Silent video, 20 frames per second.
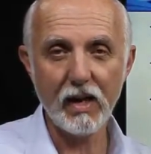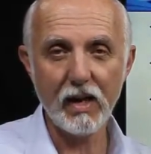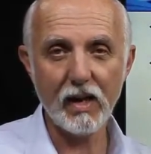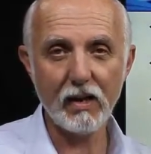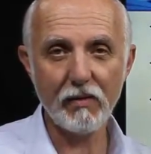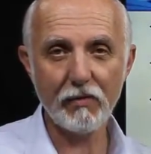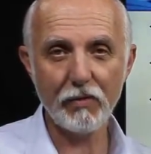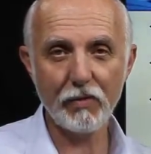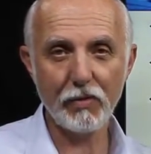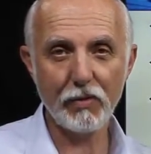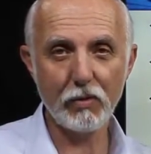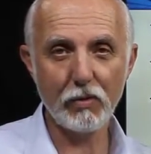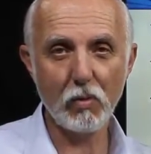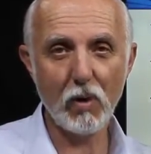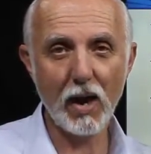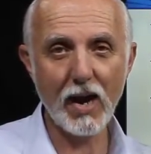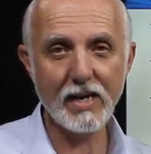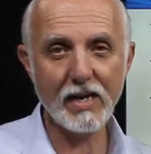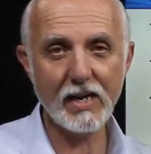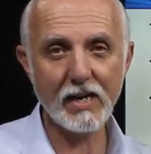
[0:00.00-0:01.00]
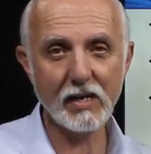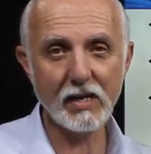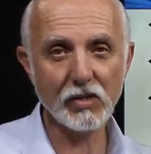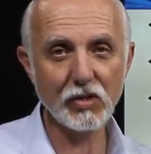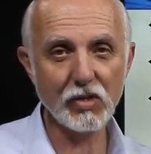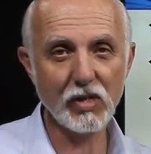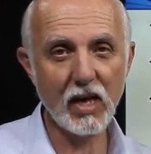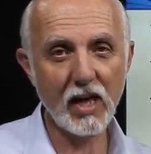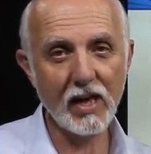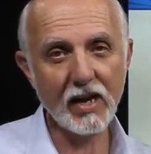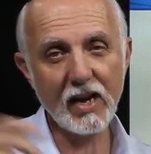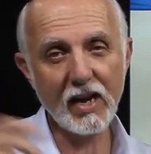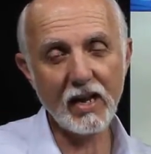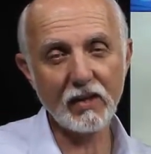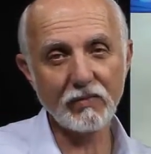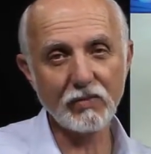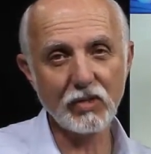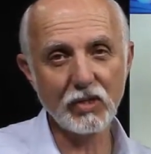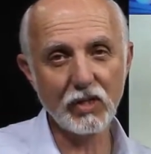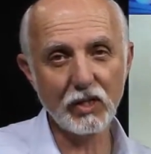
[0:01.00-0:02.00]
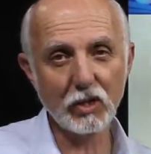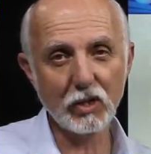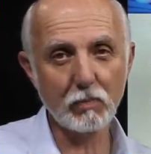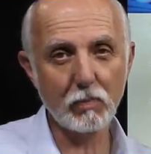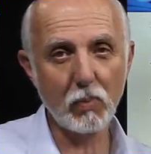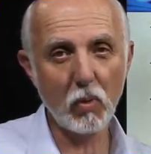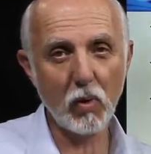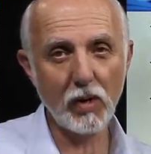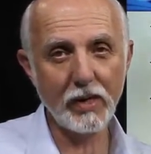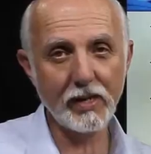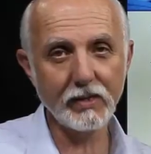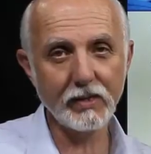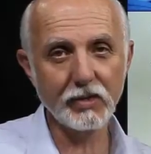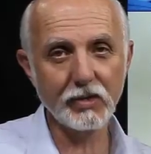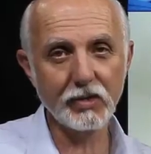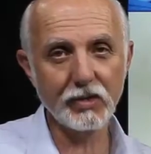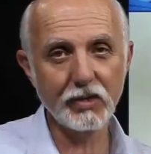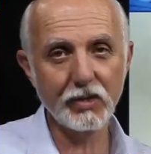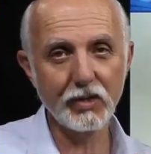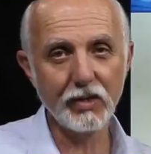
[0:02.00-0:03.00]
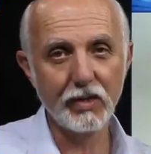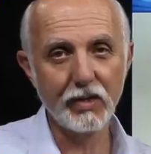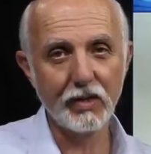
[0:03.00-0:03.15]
if the righty does not have 6 points.